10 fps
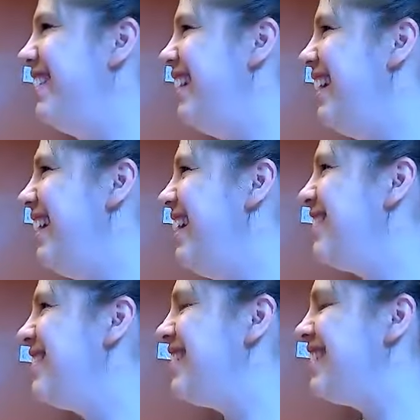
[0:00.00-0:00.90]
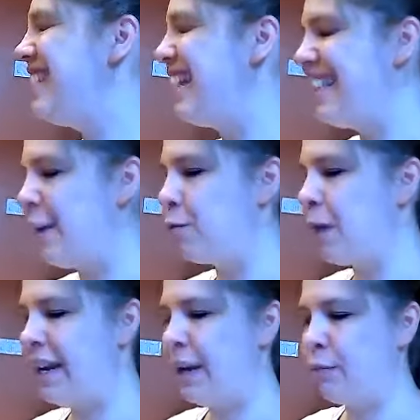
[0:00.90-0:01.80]
so just set that
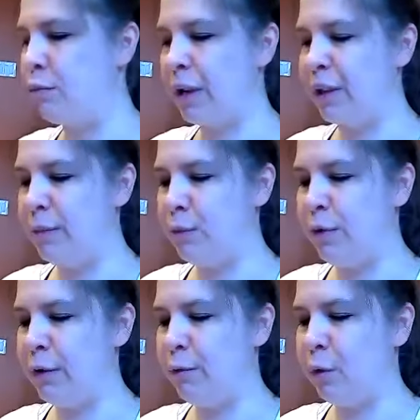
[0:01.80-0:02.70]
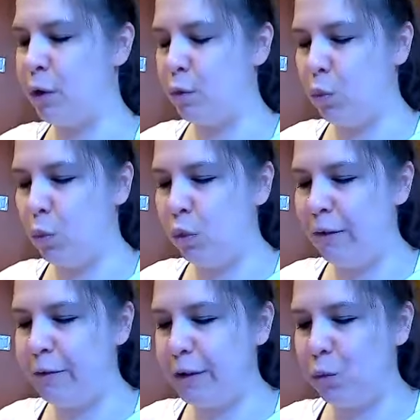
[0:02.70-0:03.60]
right hip really moving forward,
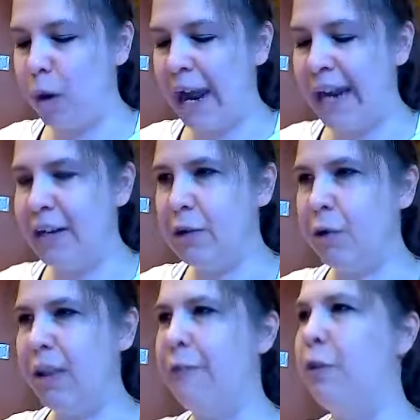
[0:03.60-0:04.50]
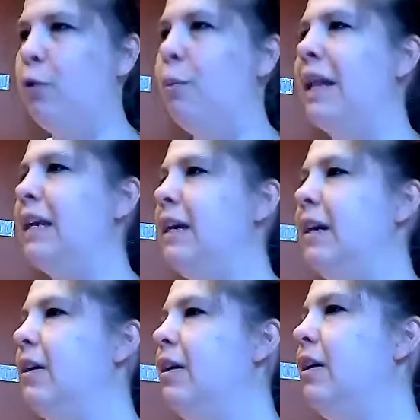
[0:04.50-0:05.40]
lift and widen your left low belly.
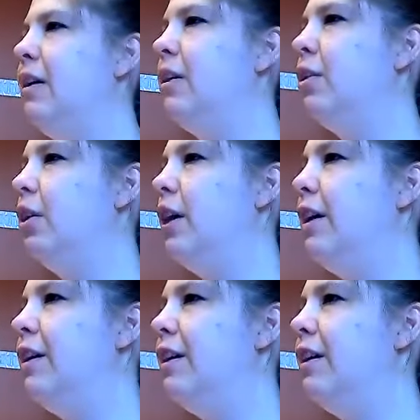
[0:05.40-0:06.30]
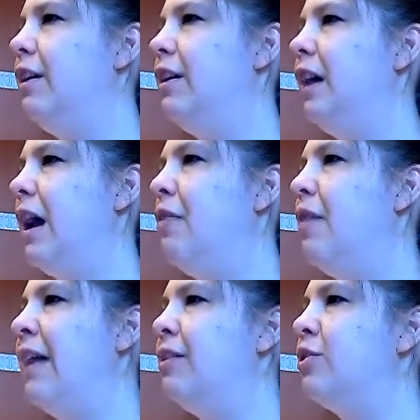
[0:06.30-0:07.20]
Good and
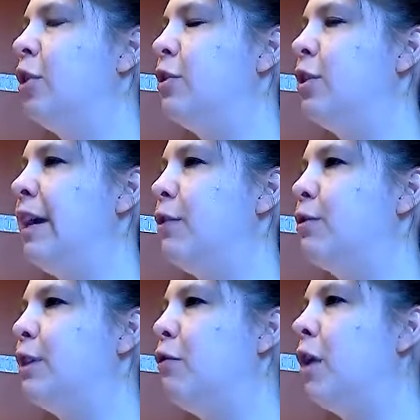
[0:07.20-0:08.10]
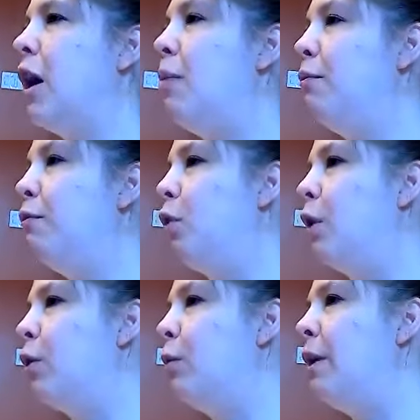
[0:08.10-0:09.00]
then start to let yourself come forward,